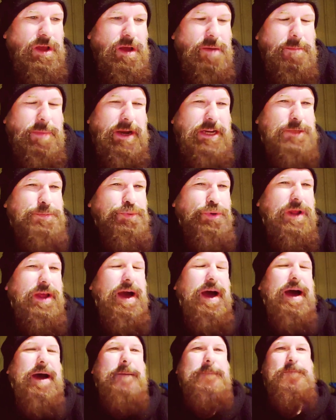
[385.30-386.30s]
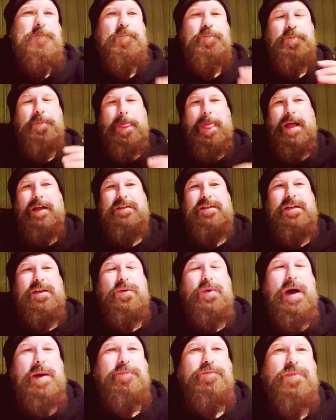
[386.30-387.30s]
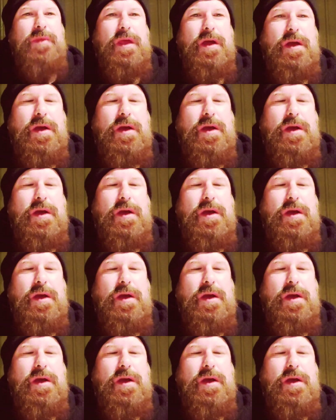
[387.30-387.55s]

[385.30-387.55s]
but it's pretty hard to